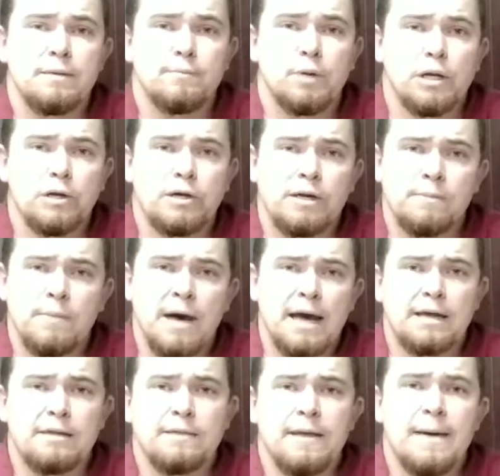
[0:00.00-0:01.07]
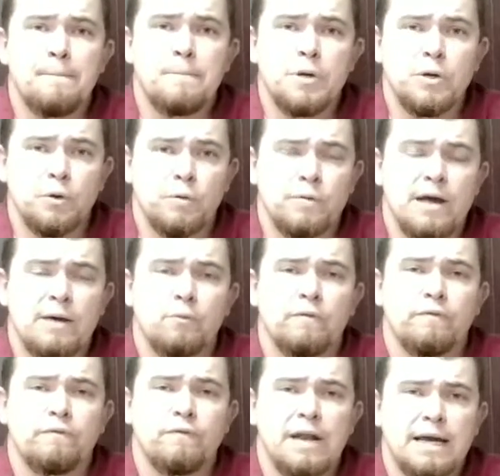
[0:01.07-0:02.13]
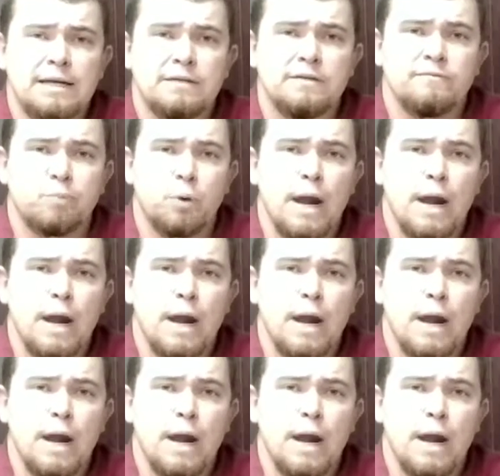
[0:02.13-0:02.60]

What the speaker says: but looking back in that mirror, that reflective